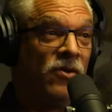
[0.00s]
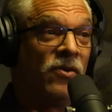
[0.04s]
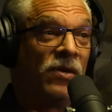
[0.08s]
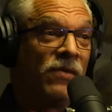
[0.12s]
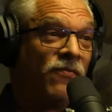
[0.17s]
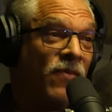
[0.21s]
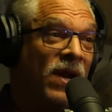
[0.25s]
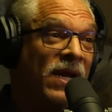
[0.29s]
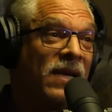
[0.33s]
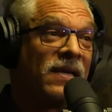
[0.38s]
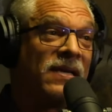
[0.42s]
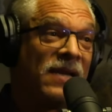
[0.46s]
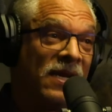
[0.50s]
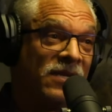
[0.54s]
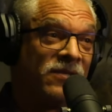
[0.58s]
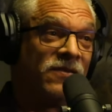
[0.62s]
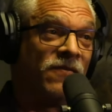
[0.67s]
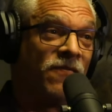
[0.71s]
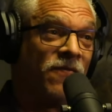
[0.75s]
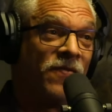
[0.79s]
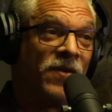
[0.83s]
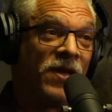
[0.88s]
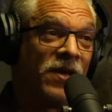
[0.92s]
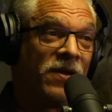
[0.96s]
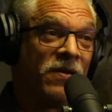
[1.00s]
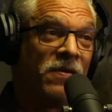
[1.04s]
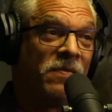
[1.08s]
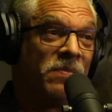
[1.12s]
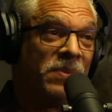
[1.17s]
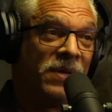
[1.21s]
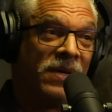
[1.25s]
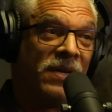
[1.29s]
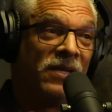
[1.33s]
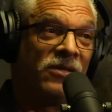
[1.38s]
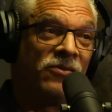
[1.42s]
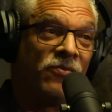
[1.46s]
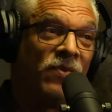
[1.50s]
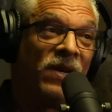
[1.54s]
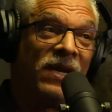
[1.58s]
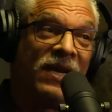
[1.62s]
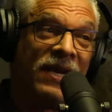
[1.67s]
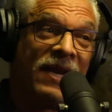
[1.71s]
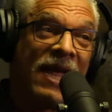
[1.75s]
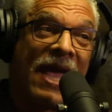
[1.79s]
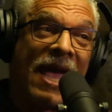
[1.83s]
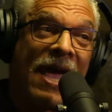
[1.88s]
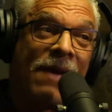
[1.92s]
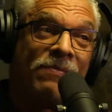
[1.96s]
I mean, you can recognize the figure, but it's
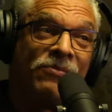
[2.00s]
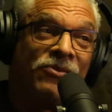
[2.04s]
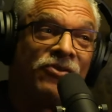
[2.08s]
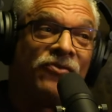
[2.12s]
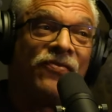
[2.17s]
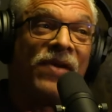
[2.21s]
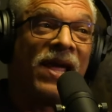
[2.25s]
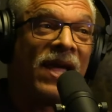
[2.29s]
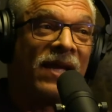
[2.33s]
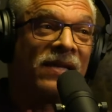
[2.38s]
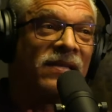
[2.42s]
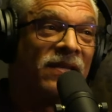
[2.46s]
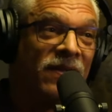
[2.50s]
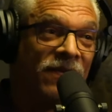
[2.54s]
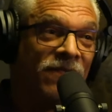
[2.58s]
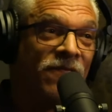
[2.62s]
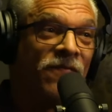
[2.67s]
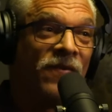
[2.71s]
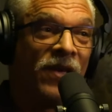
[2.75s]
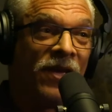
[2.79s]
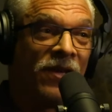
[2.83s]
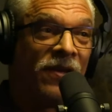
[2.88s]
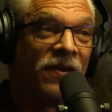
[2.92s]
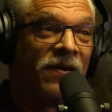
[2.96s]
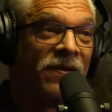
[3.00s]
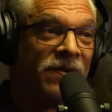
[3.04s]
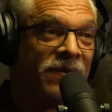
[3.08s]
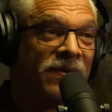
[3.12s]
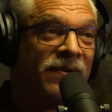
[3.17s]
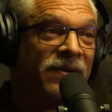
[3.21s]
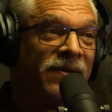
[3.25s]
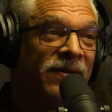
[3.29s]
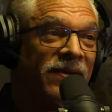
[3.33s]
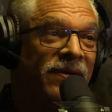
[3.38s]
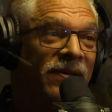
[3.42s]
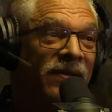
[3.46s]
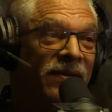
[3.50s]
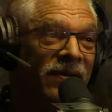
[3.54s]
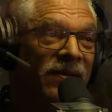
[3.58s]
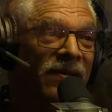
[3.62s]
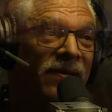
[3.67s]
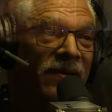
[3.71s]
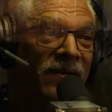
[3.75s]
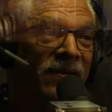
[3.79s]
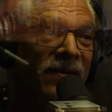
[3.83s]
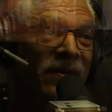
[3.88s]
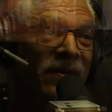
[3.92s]
really an abstracted figure. Yes, it is.